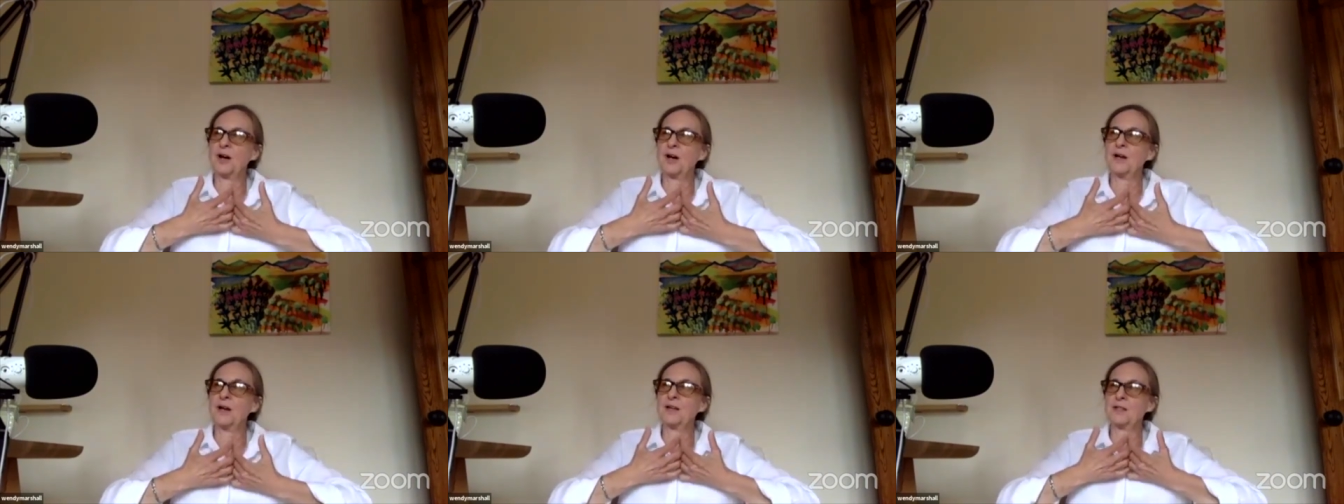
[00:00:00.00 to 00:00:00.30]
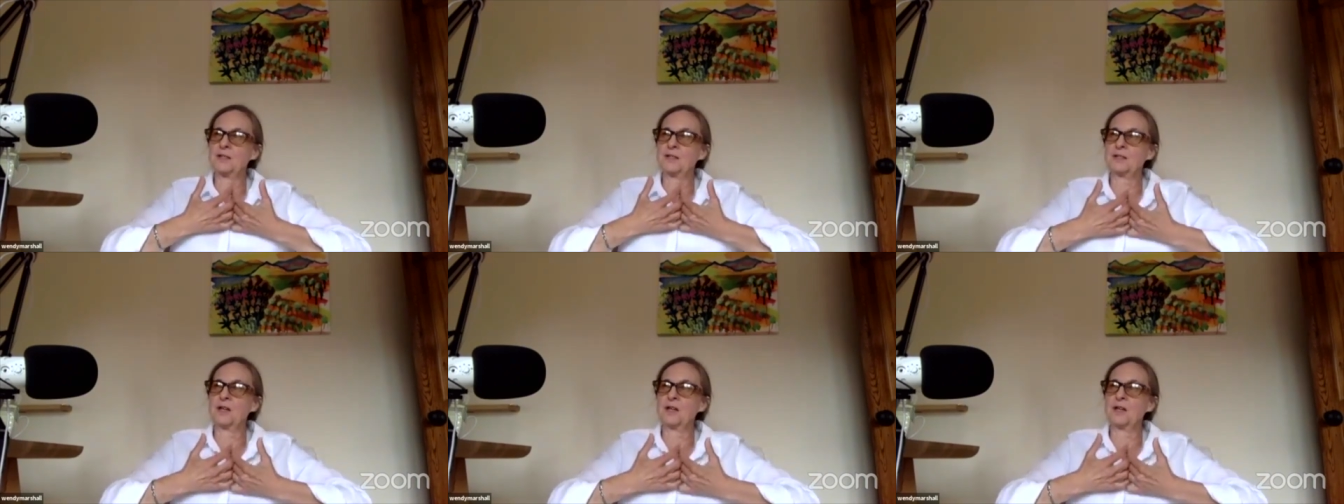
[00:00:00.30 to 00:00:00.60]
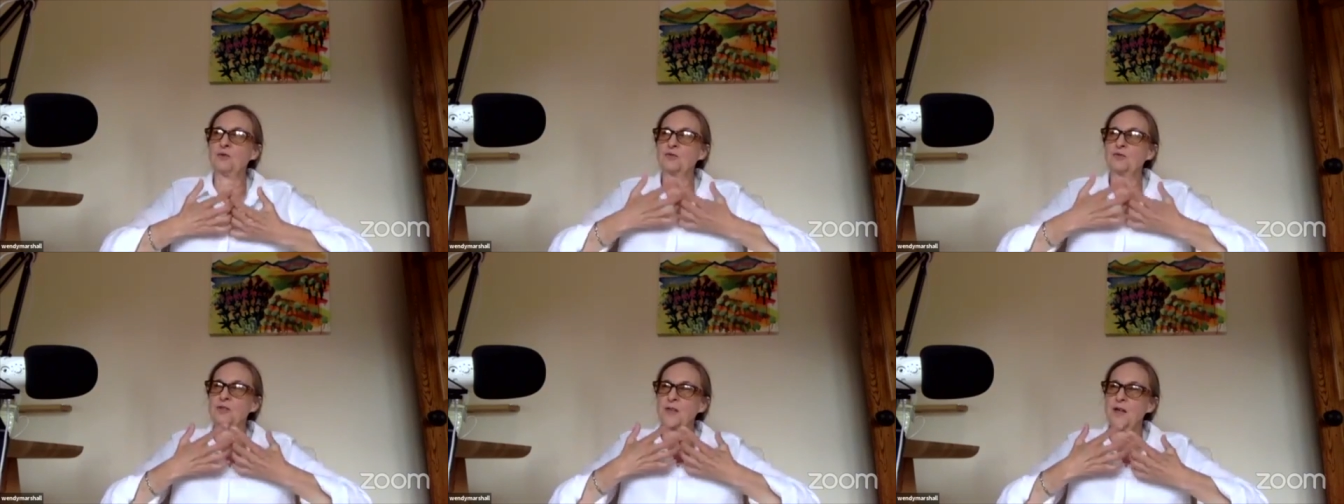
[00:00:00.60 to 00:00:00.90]
higher
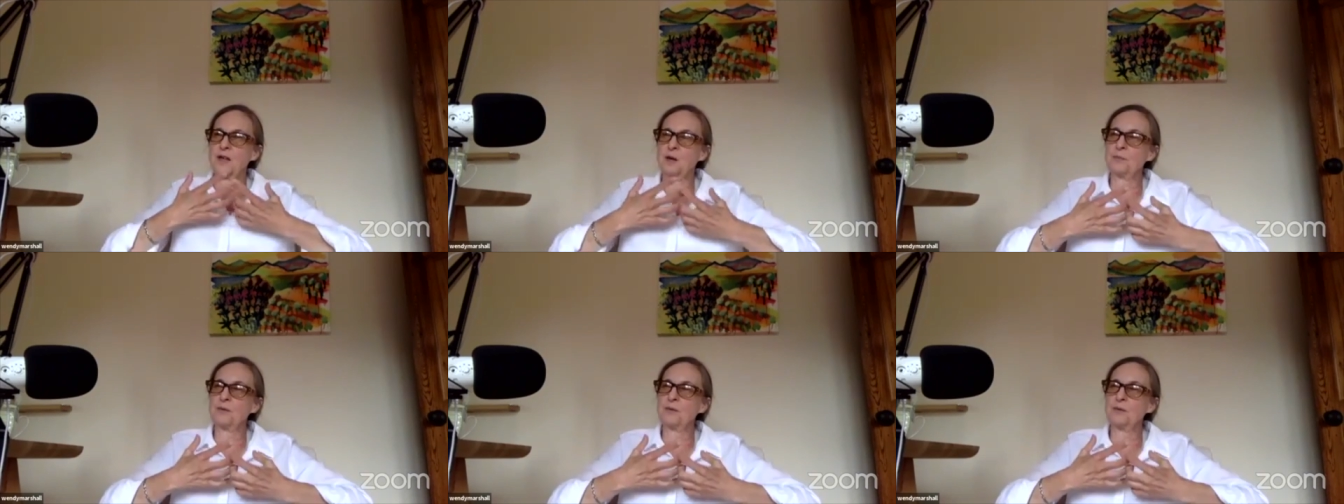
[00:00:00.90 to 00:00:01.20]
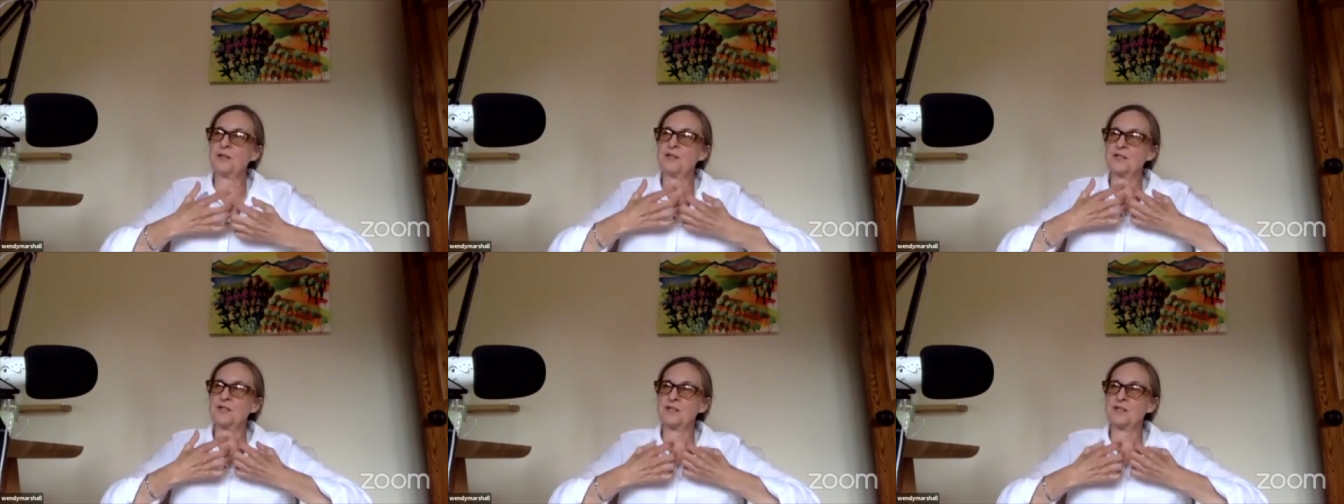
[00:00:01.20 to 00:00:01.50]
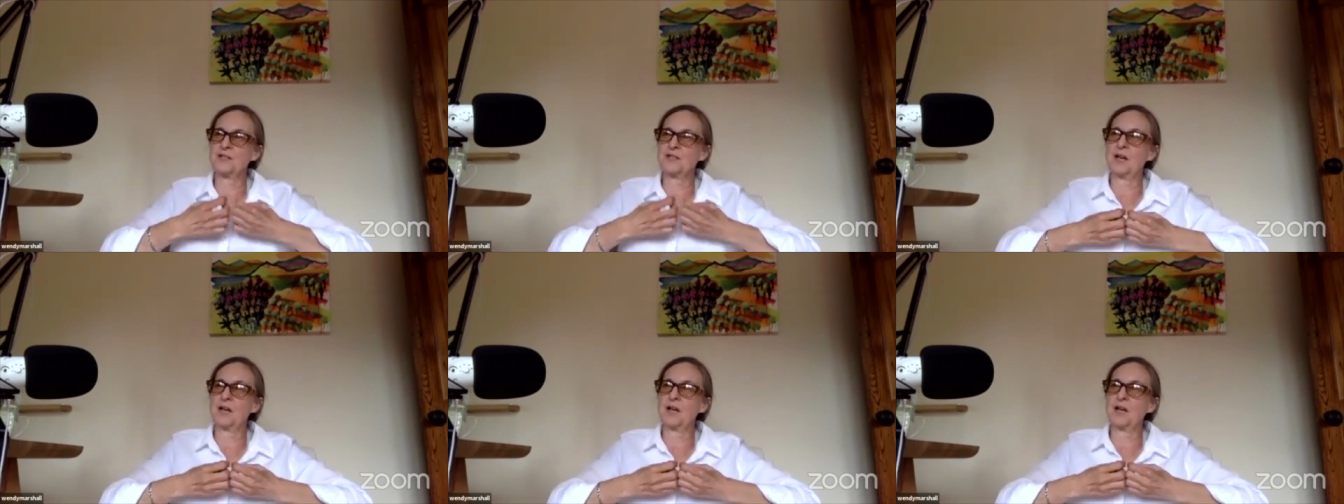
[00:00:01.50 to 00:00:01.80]
self, to that peace and
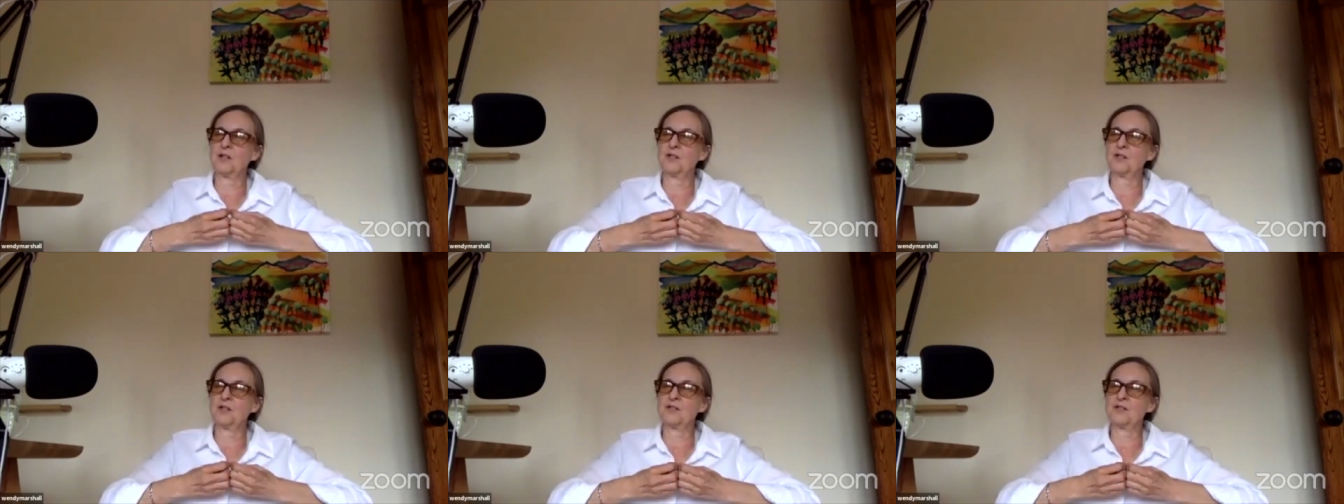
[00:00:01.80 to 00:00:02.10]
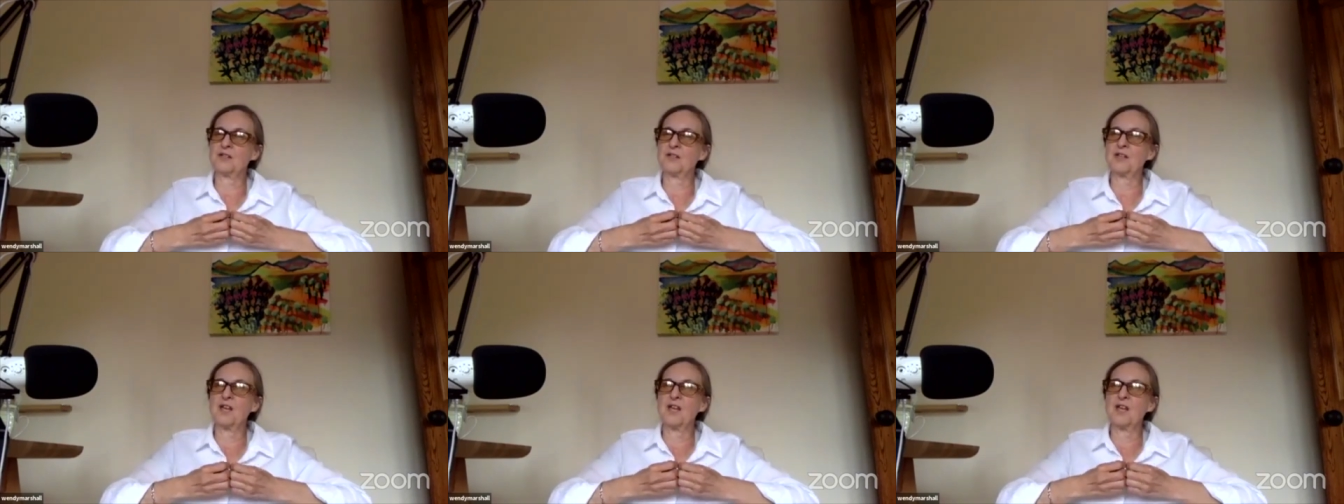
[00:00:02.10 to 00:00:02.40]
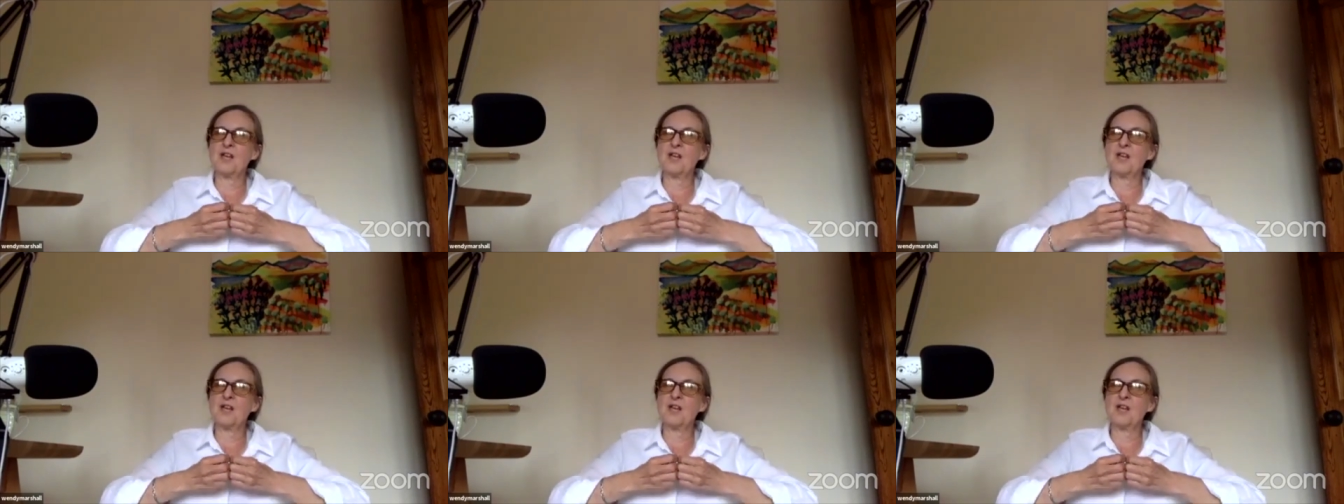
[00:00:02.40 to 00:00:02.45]
silence.